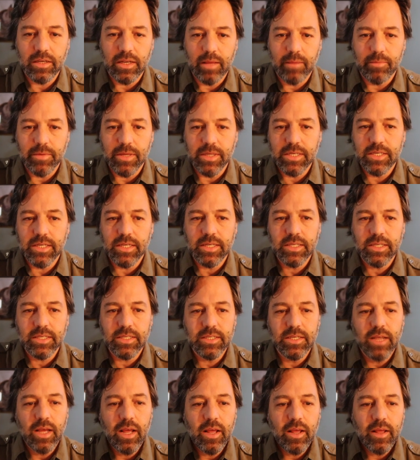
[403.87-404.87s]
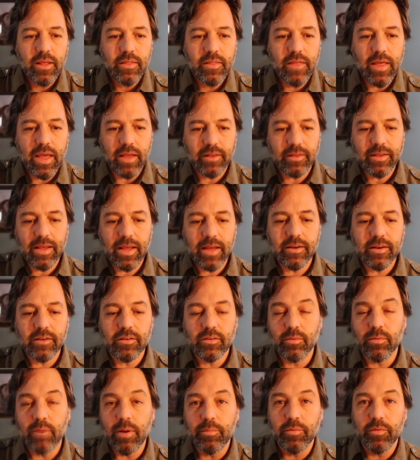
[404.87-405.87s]
images, they tended
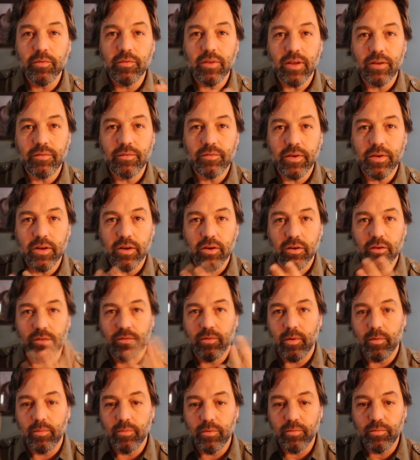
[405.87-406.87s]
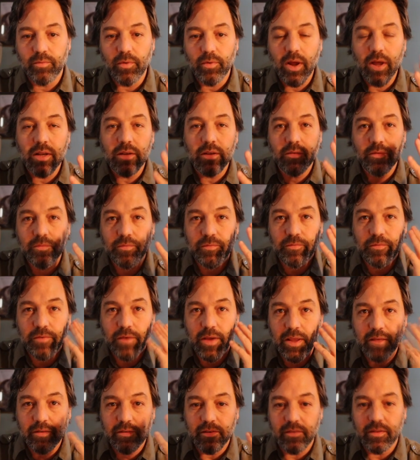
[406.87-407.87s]
to represent figures from the front,
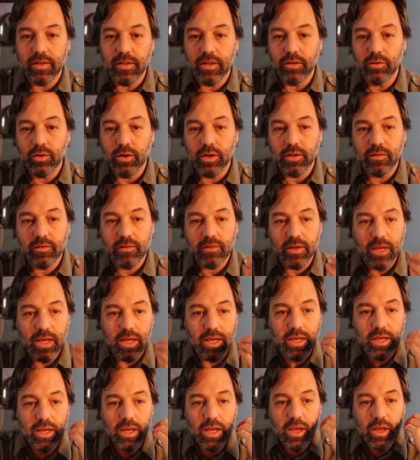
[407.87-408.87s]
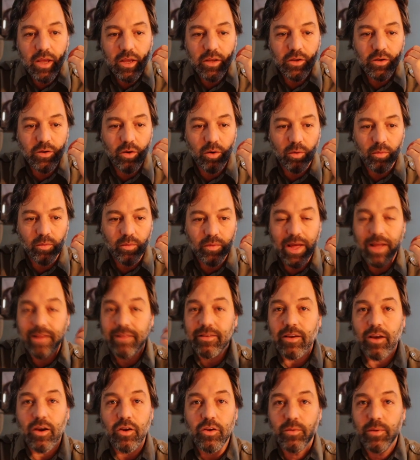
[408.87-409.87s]
faces that you could see, you know,
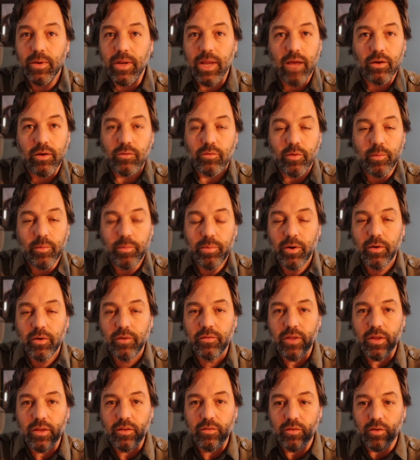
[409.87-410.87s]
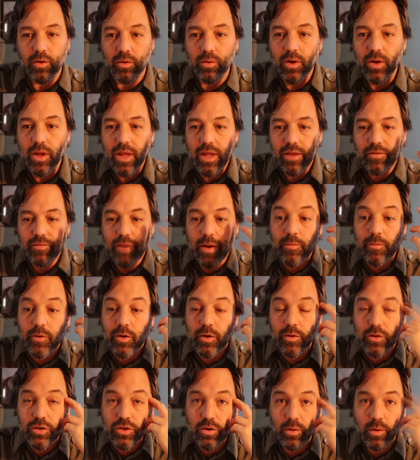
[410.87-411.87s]
that's how you encounter a person. So if I'm
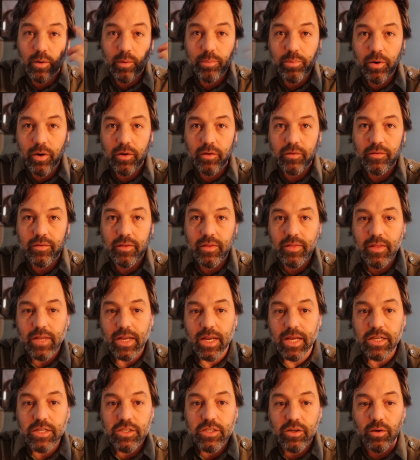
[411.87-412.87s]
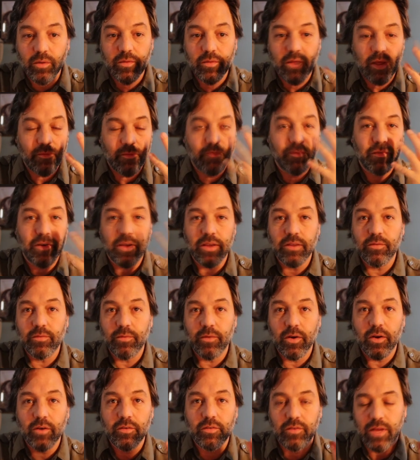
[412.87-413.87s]
going to show a person, then I show them face
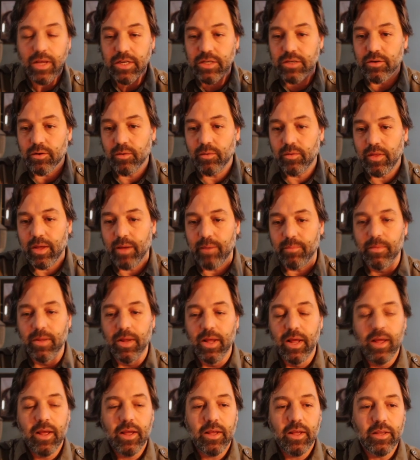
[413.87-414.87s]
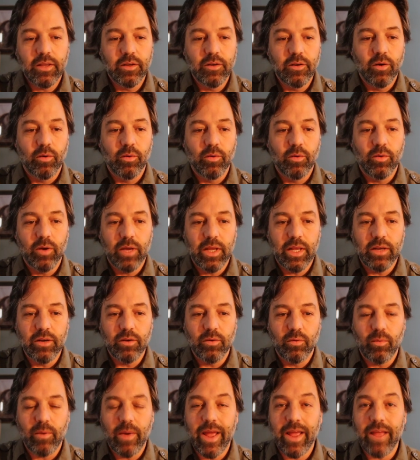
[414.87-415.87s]
first. I show them, you know, in
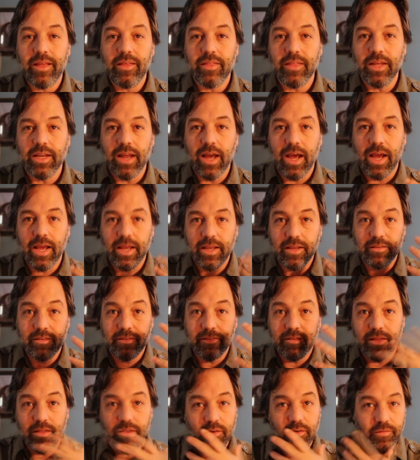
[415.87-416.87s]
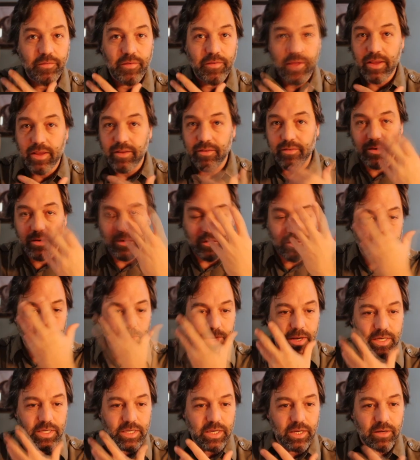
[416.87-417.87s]
a way that I can see their face, their
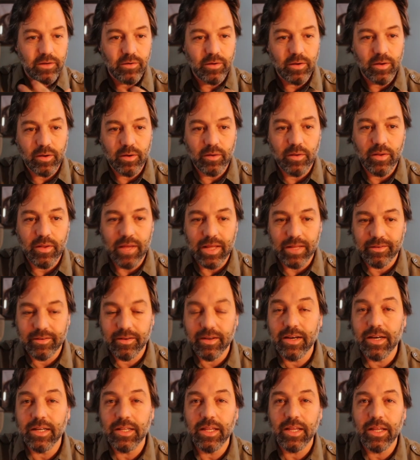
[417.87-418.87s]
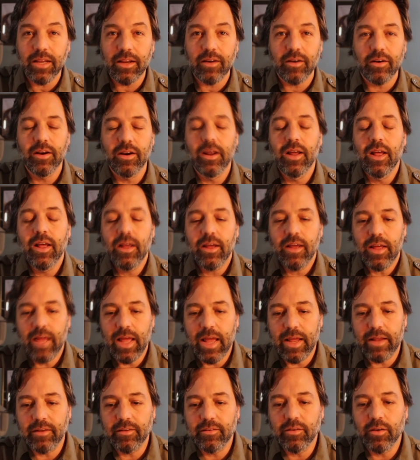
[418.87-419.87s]
expression, that's clear.
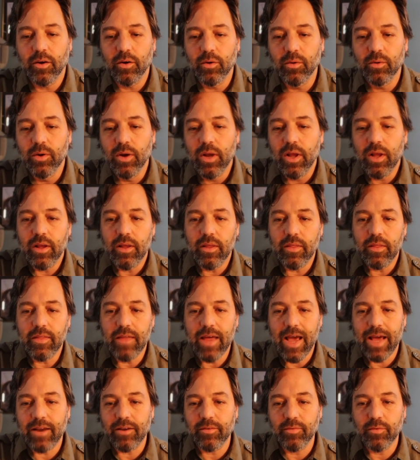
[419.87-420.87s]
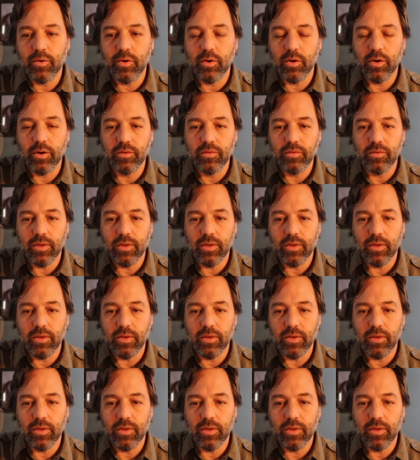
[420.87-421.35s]
And so that, of course,